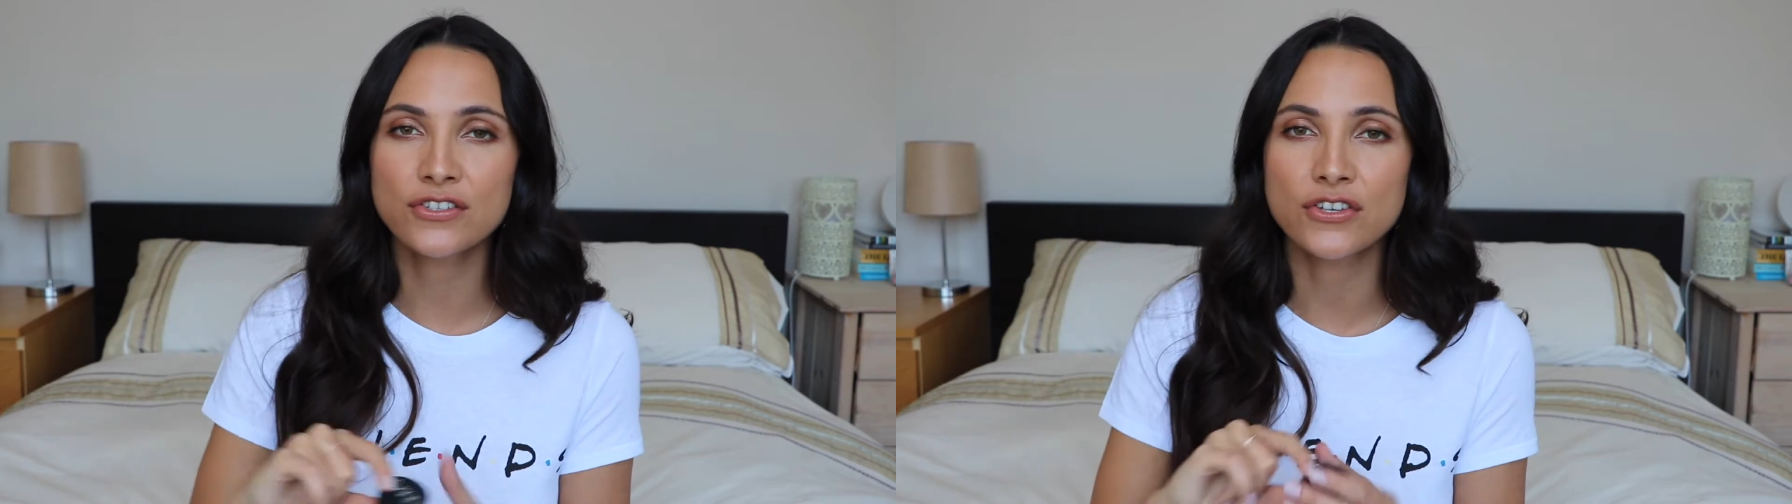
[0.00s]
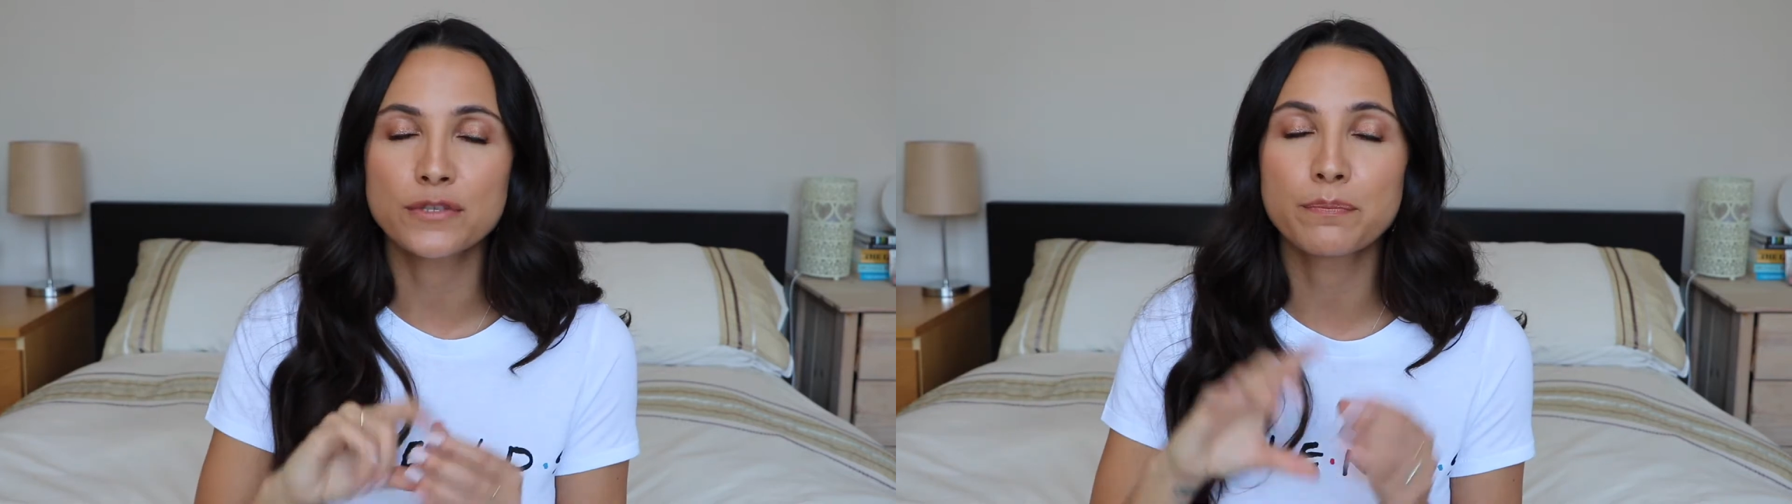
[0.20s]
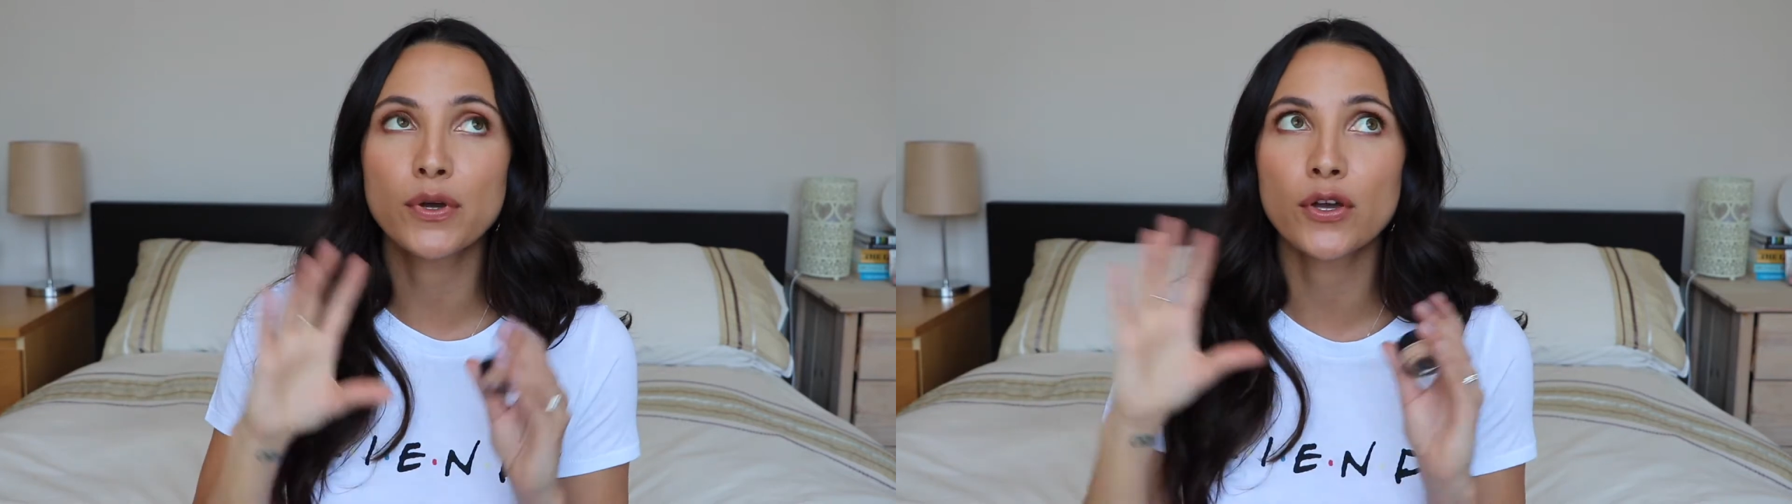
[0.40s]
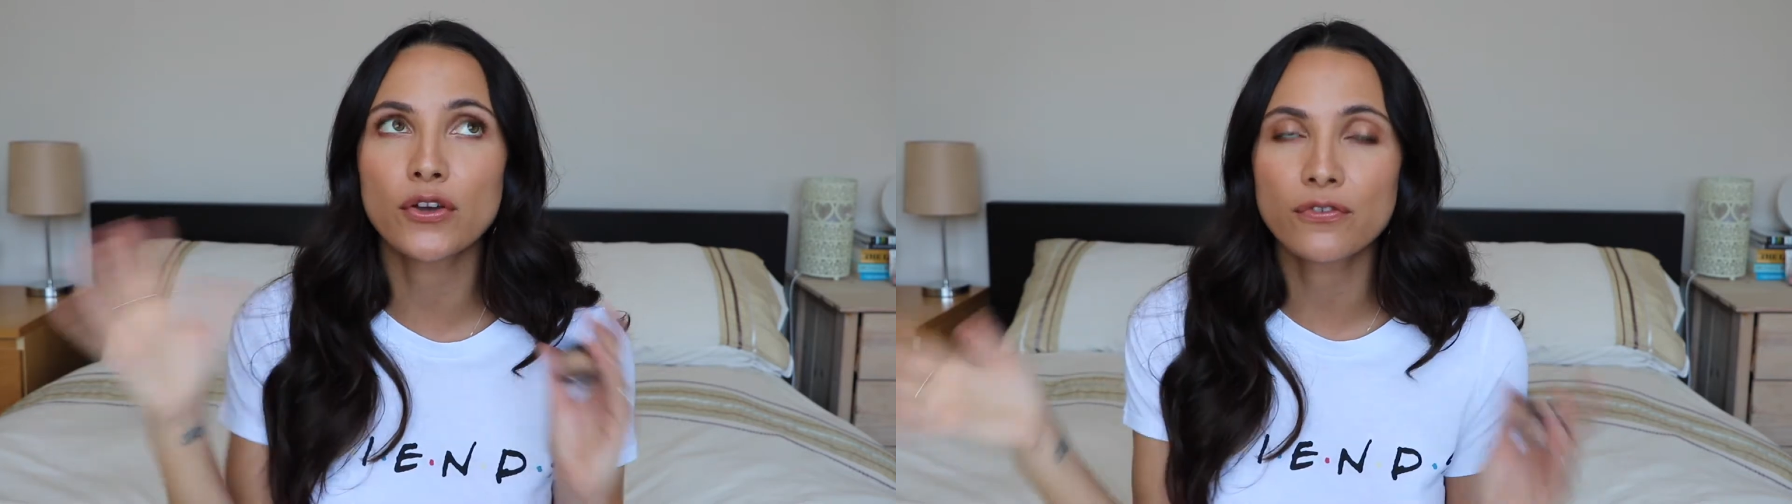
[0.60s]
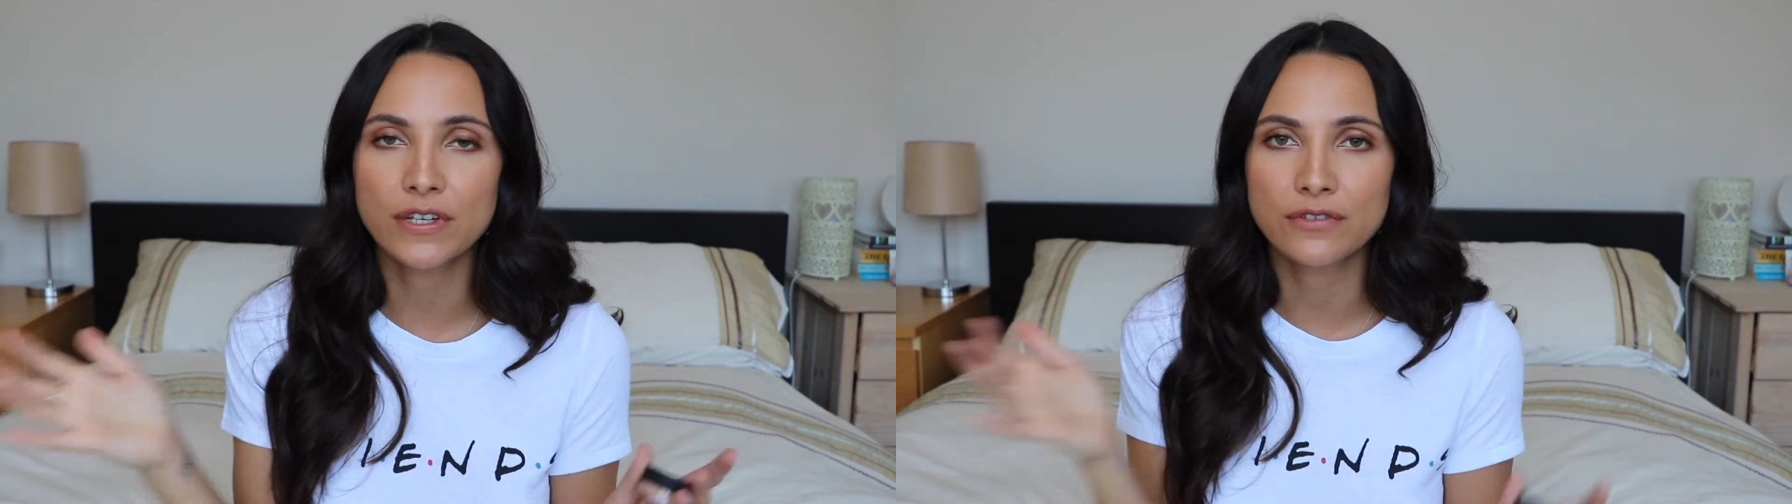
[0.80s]
so it's
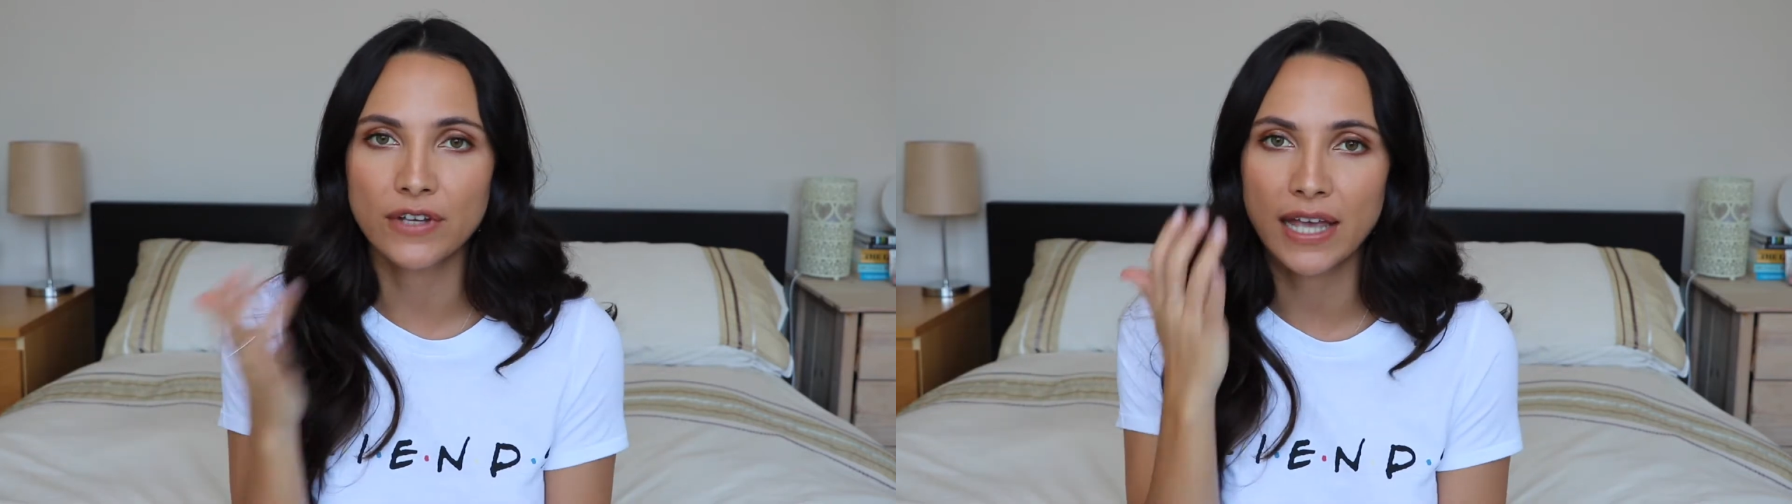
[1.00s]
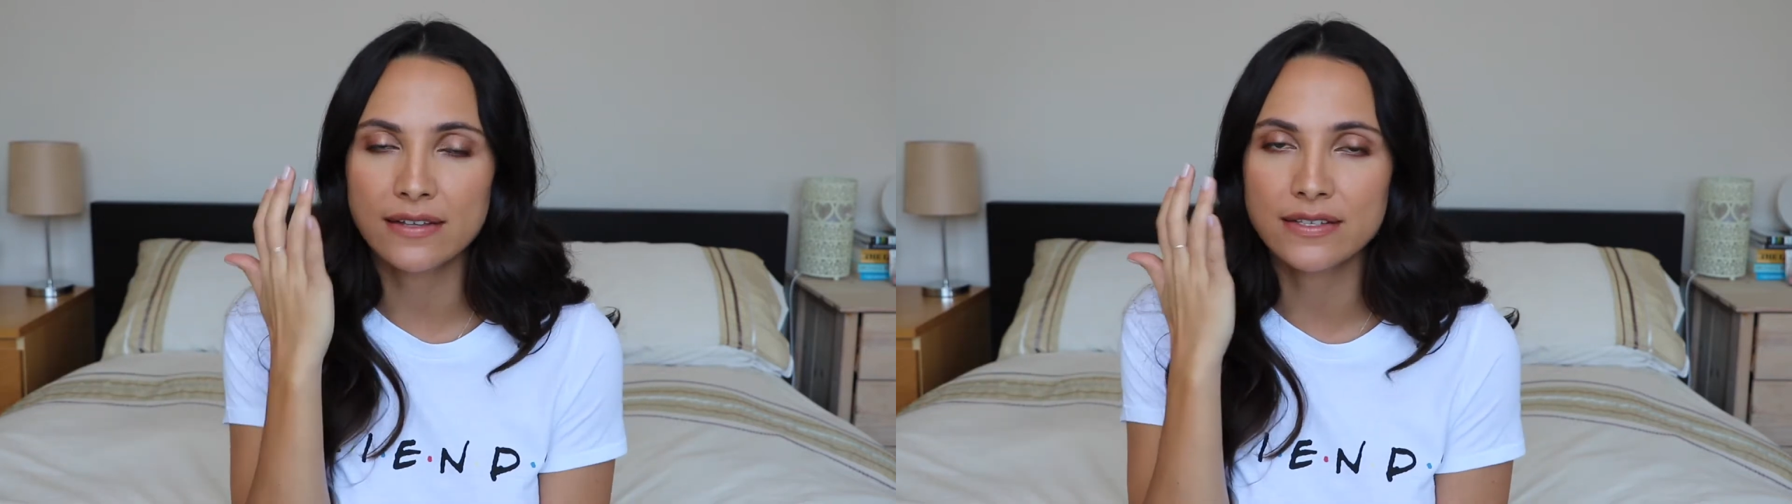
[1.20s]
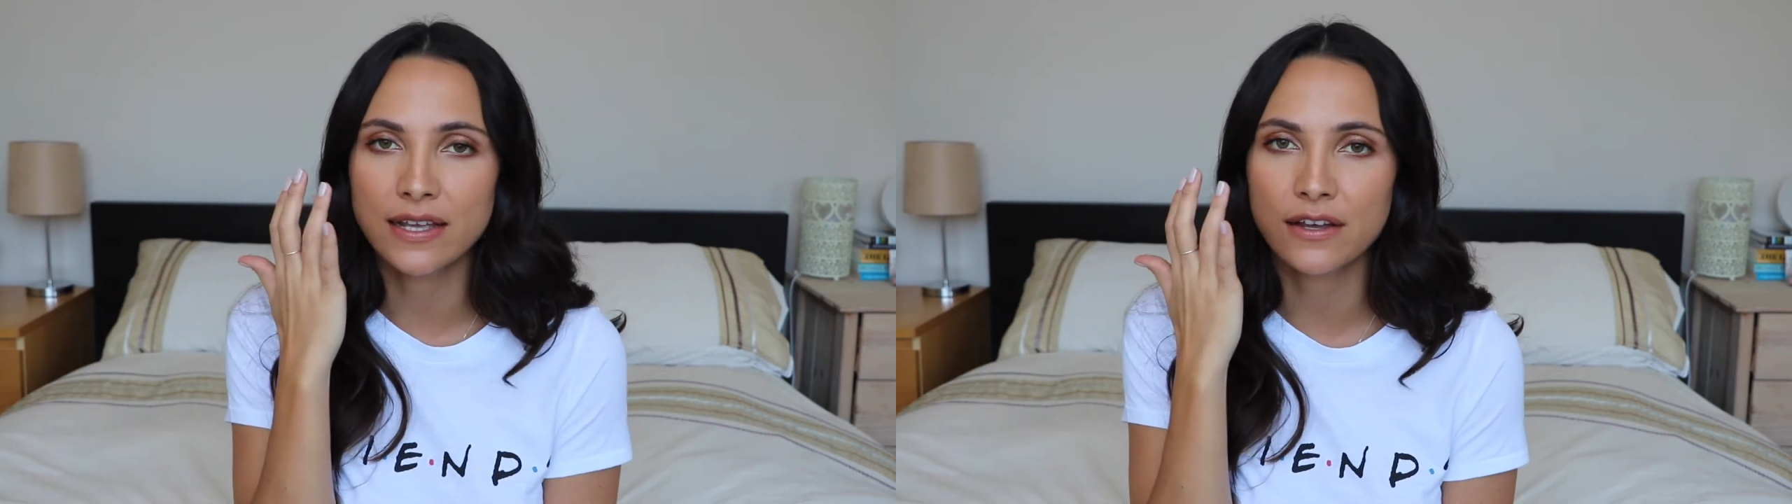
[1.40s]
perfect for cancelling